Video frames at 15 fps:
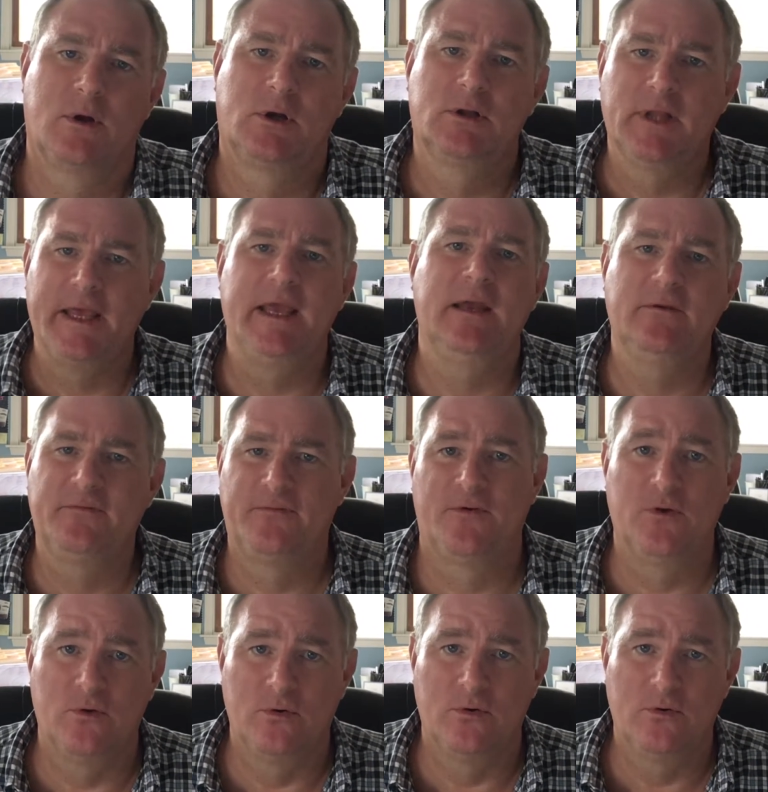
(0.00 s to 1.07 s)
clean
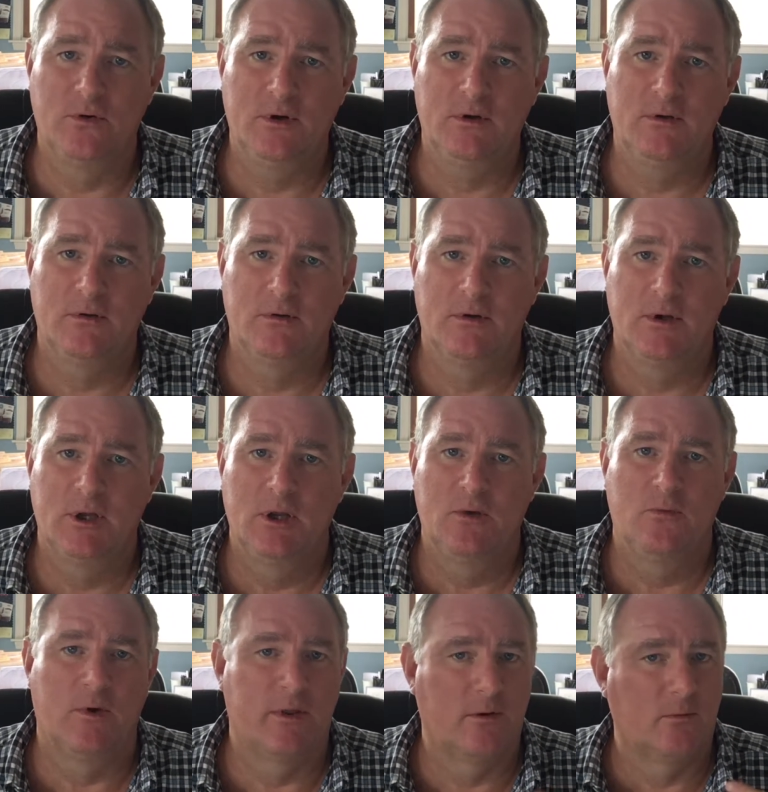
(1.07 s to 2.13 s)
food,
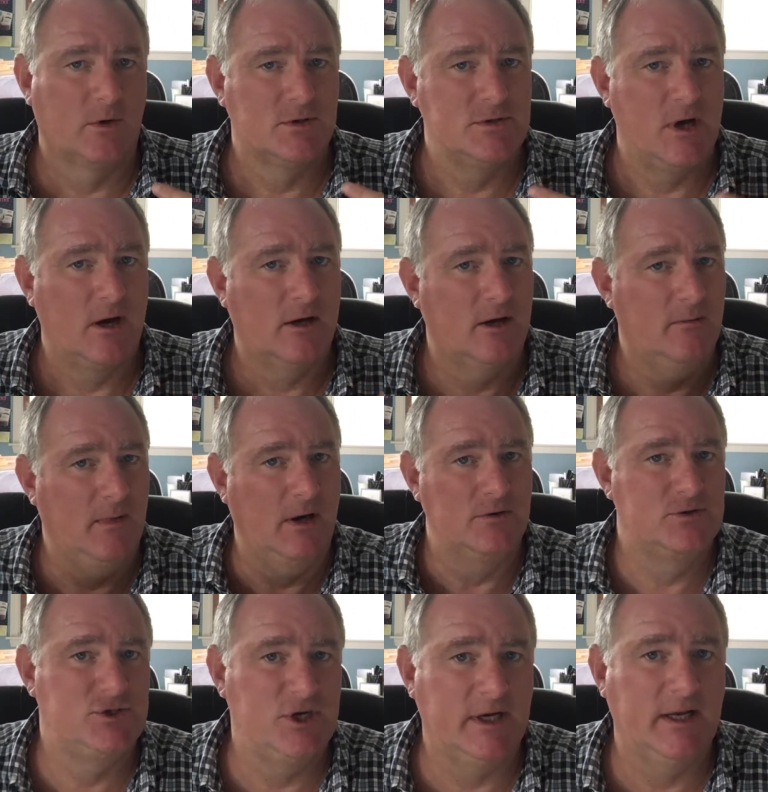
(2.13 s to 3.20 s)
whether we're talking
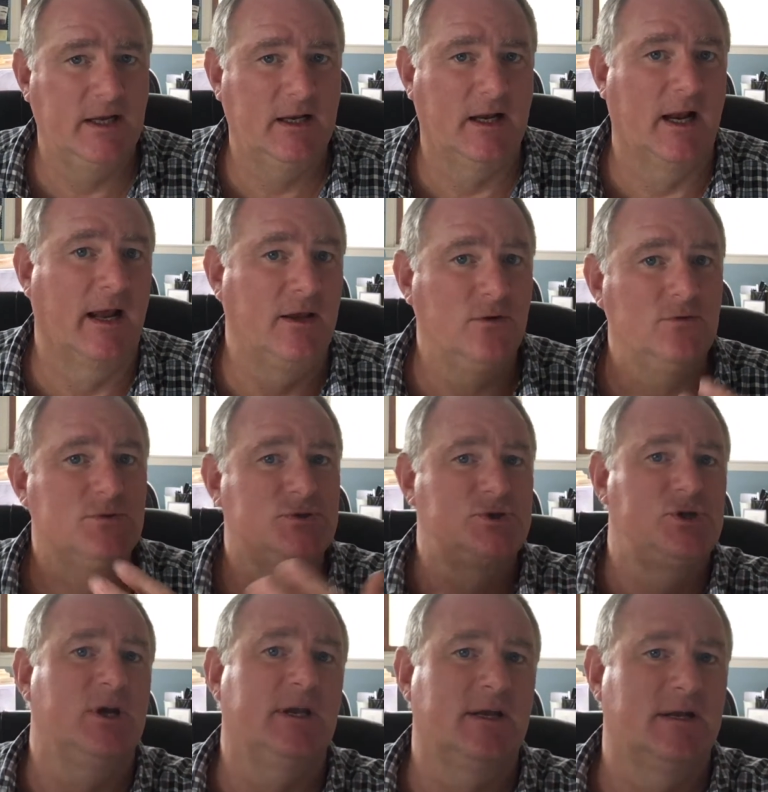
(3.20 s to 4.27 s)
about chicken, and I use
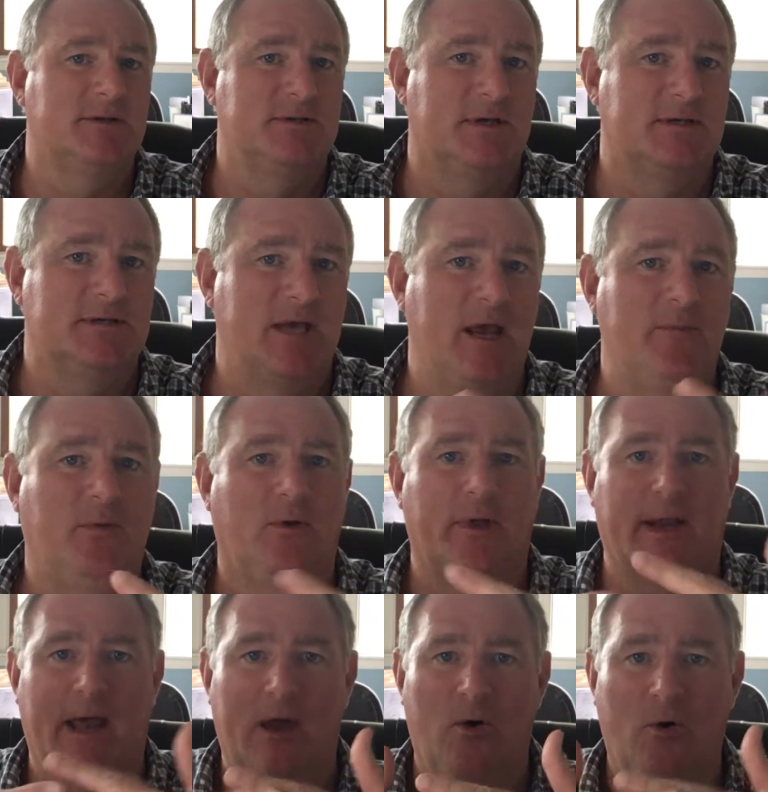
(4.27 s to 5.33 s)
chicken as example,
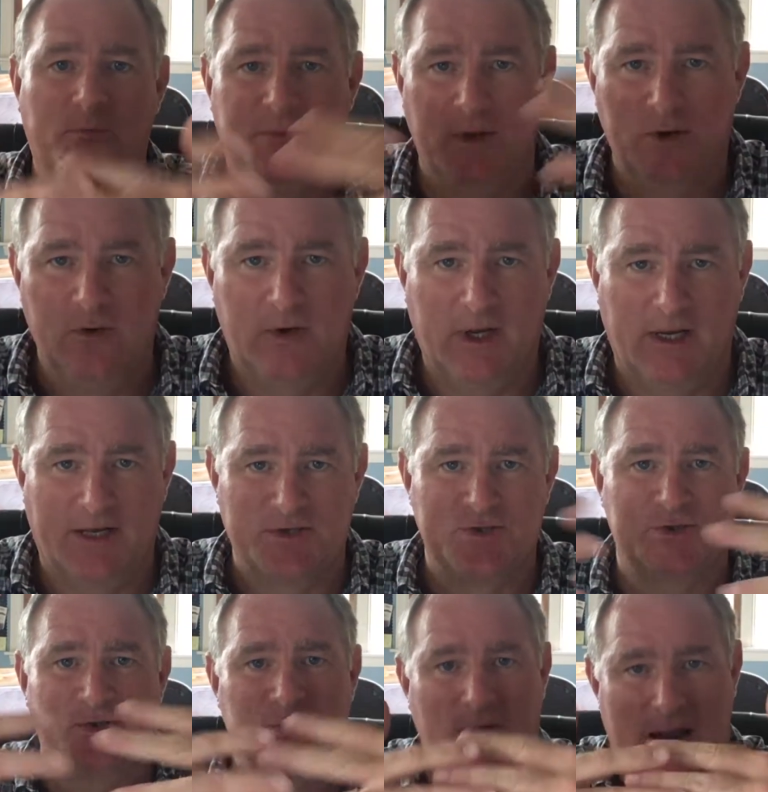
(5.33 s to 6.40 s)
and I hope that you can
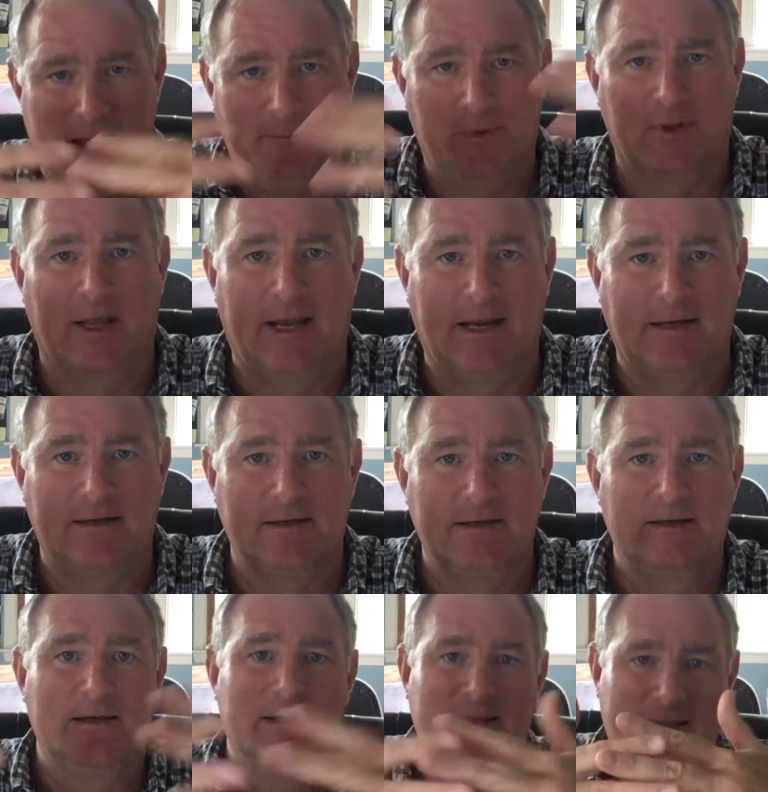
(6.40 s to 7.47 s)
extrapolate
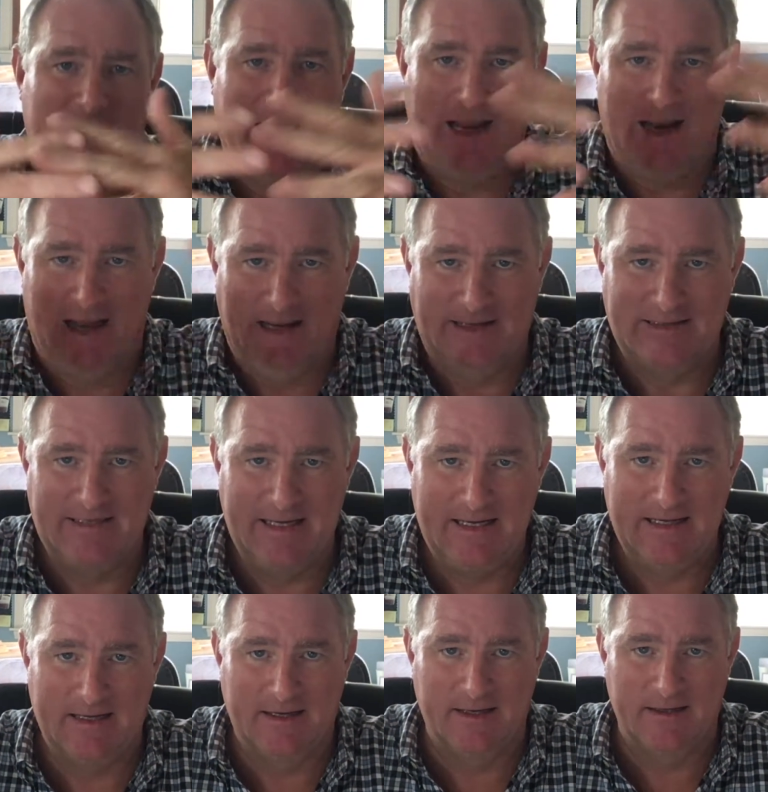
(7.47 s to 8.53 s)
that
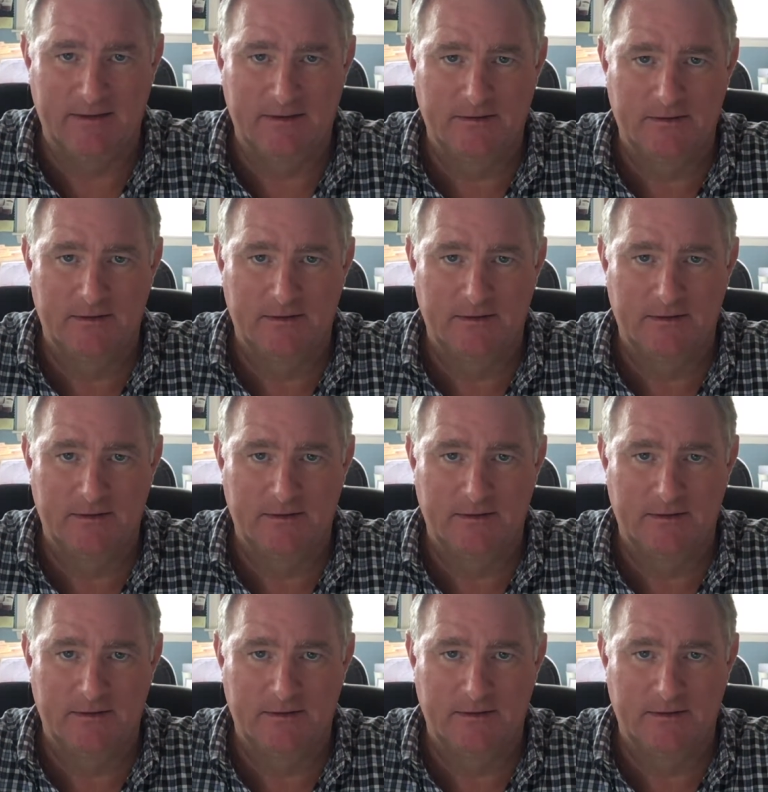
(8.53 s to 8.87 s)
idea